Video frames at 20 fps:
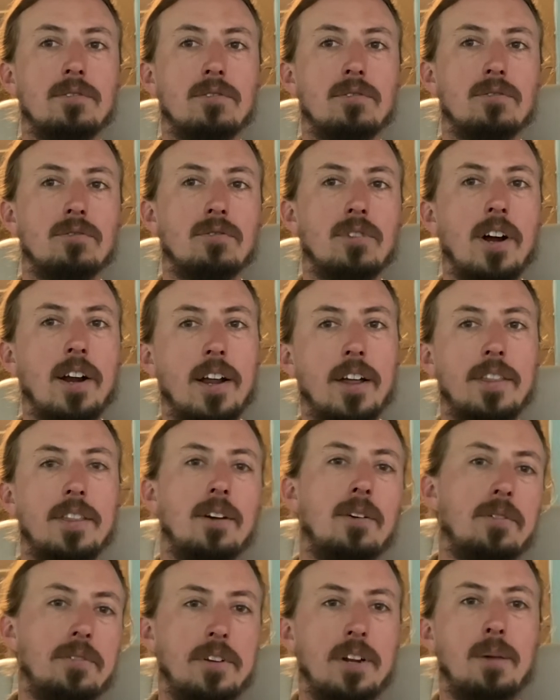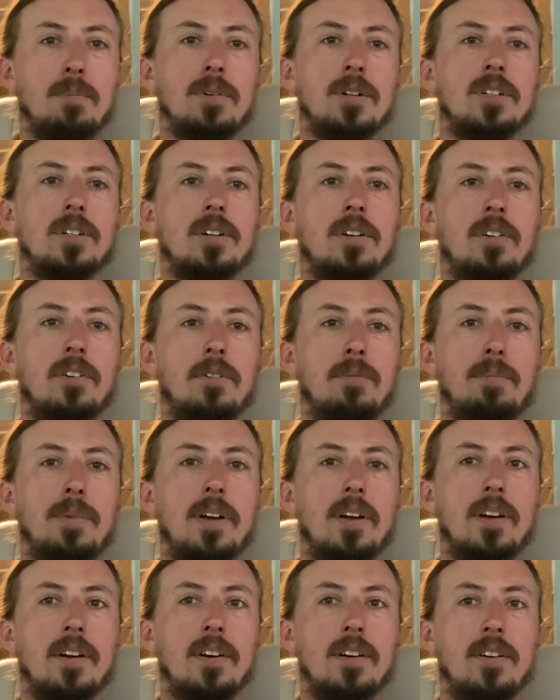run at those temperatures
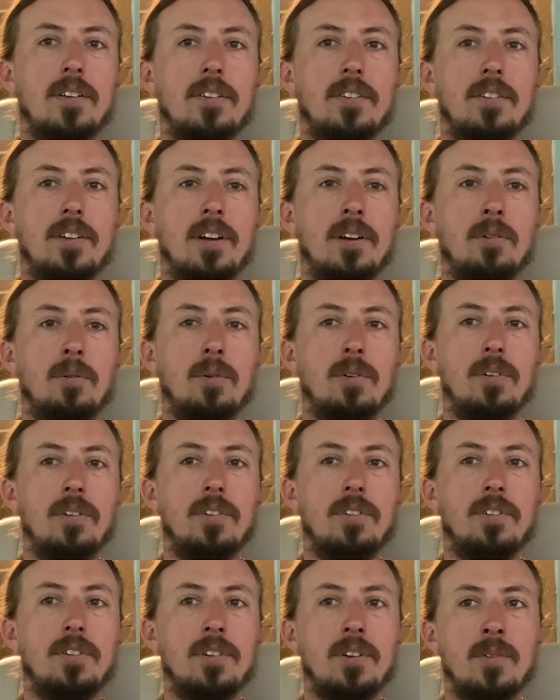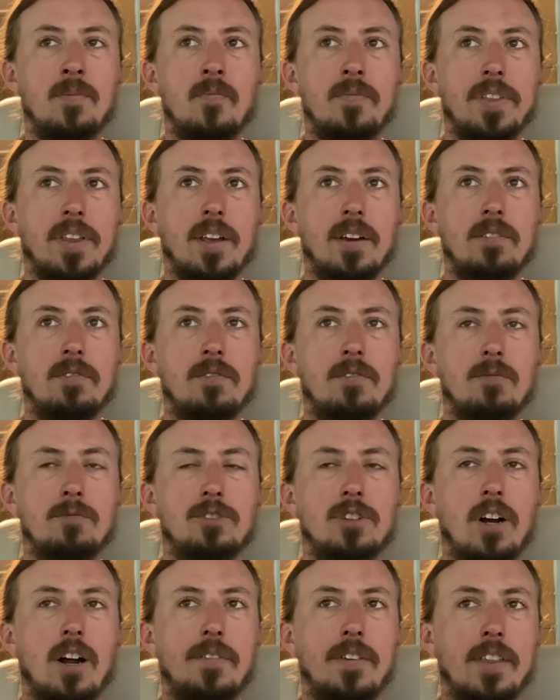because it was
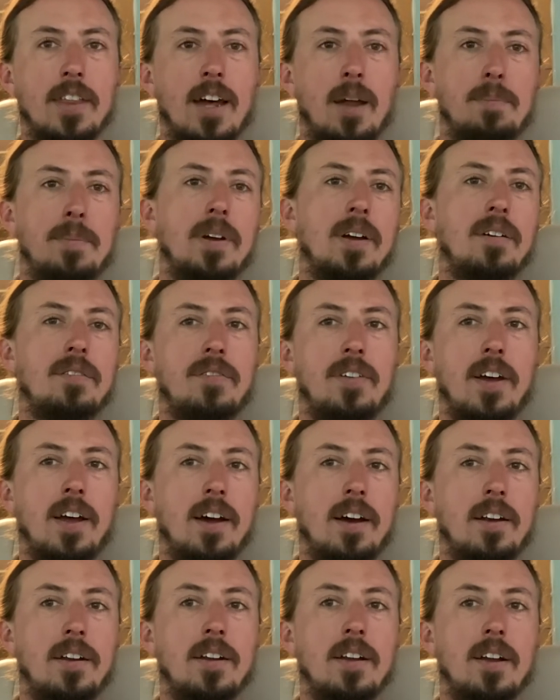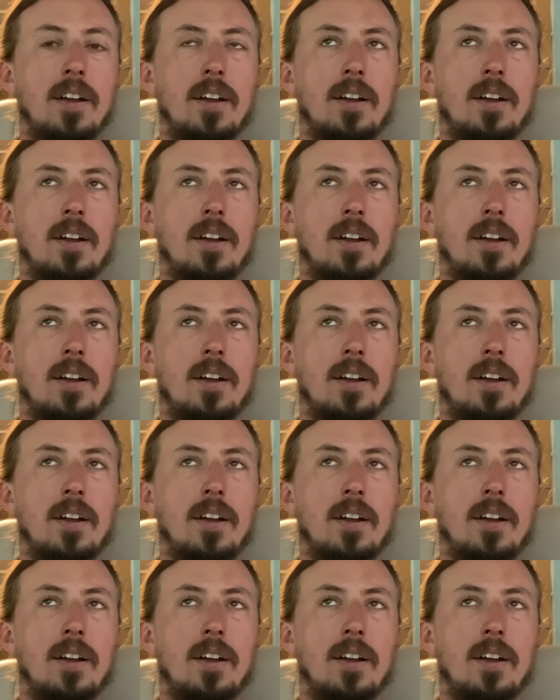driving that big fan.